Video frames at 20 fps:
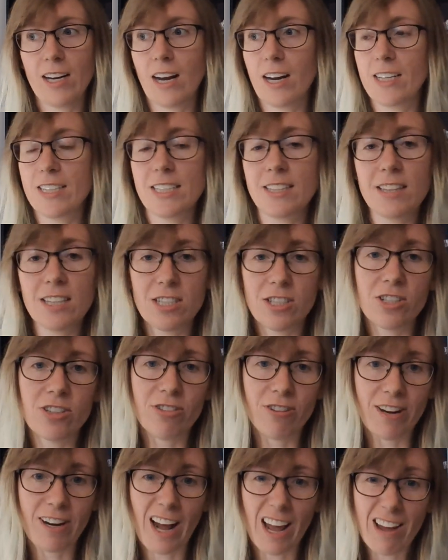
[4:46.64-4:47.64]
I did this
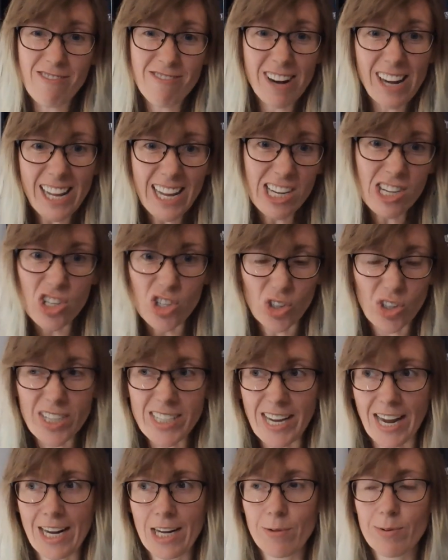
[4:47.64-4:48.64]
degree and I really
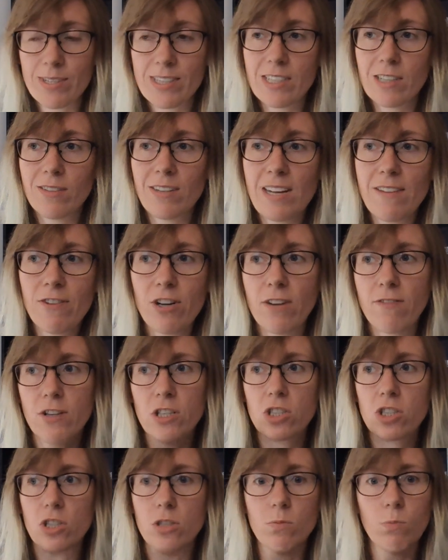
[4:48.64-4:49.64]
enjoyed it, and it was still, even if
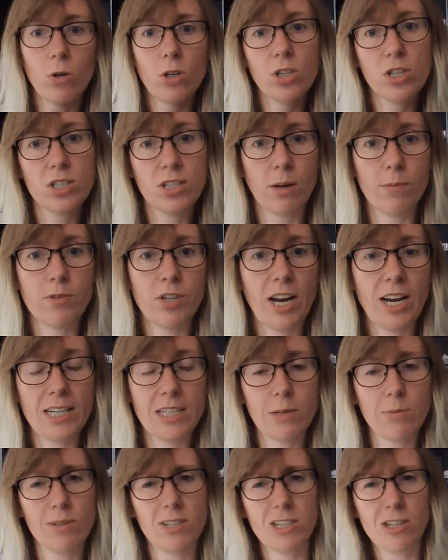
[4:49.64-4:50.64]
it's just one
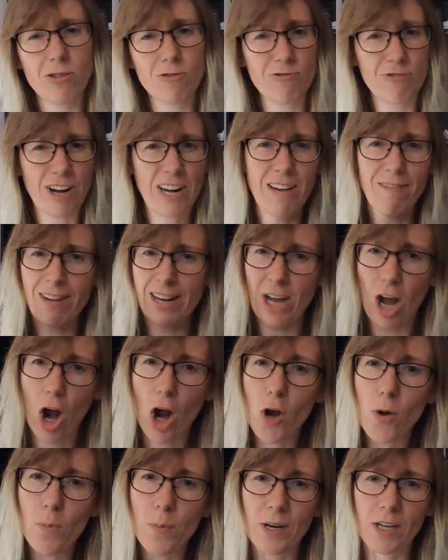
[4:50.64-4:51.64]
subject, it was still really
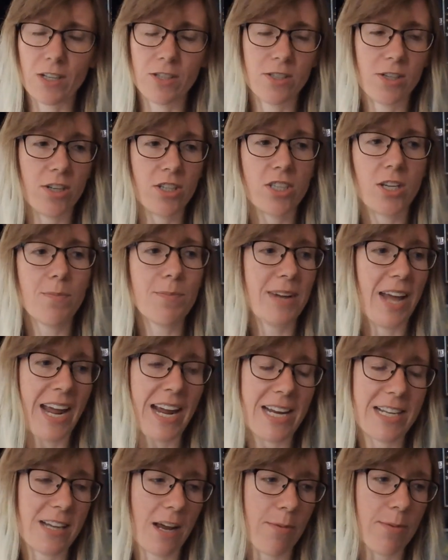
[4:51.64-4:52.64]
open. So some
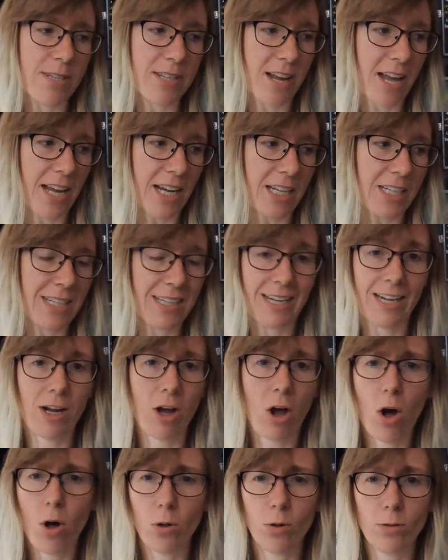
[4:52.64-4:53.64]
days I was like digging
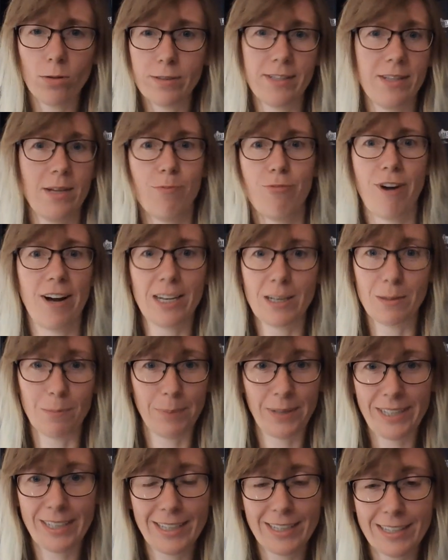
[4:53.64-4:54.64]
holes in the Brecon
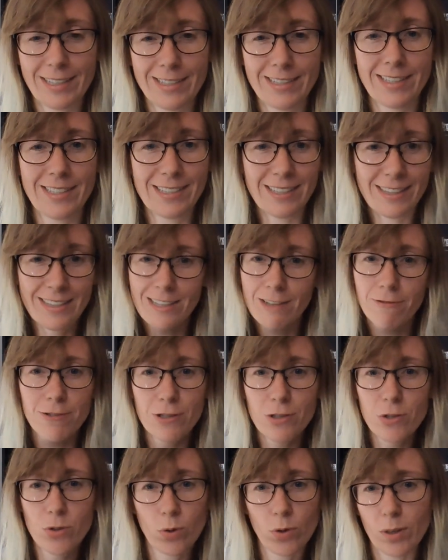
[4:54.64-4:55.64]
beacons to see the
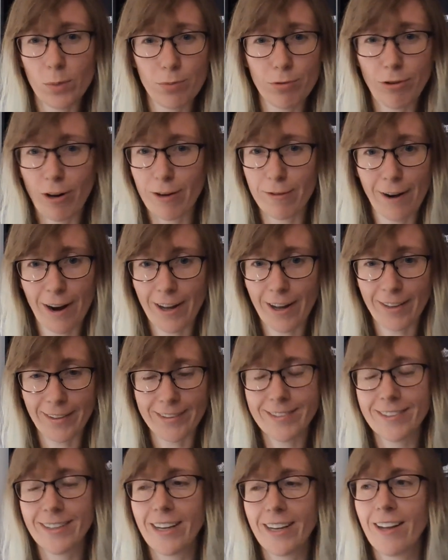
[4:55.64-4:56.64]
different soil
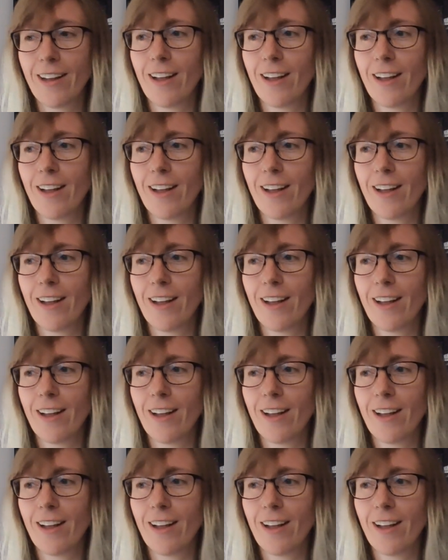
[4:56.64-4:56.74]
profiles.